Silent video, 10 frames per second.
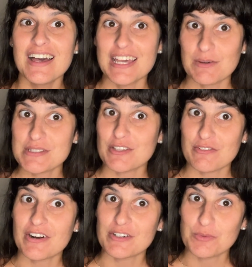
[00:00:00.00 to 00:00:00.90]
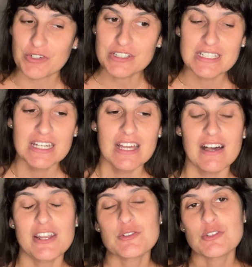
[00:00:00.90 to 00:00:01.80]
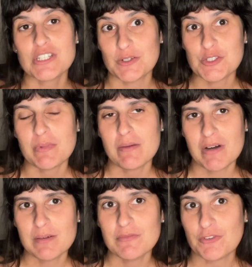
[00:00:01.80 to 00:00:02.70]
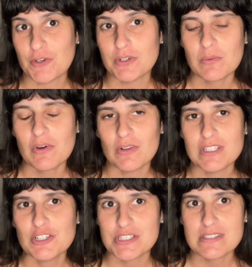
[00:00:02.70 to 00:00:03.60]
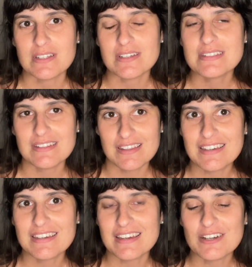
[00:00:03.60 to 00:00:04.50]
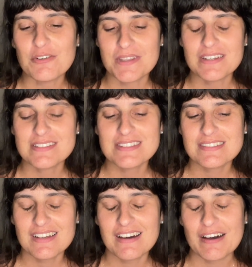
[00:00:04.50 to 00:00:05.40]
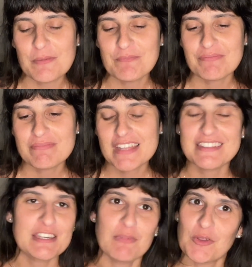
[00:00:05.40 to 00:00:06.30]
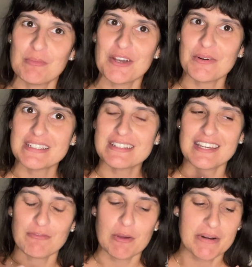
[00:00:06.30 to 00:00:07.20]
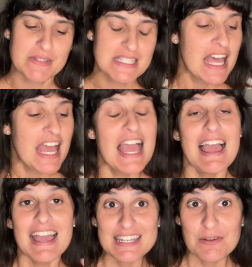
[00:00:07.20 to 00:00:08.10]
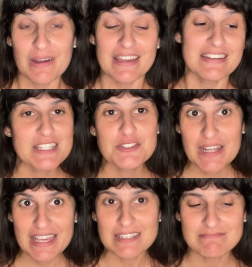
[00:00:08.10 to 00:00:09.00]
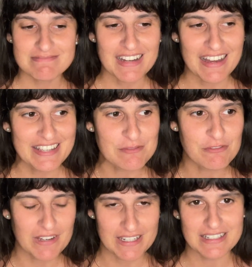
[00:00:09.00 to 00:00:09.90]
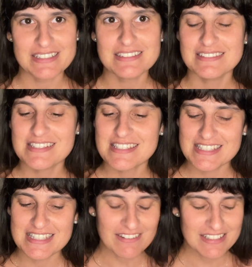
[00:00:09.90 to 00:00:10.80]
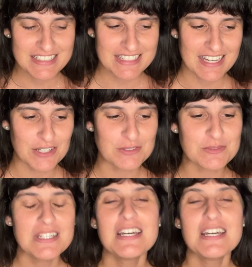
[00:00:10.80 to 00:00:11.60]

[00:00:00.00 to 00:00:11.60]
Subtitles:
it was a lot of hard work. And also shout out to my mom for all the logistics and the thinking of things. They've both been great. I love my parents. Anyway, today I am finally settling down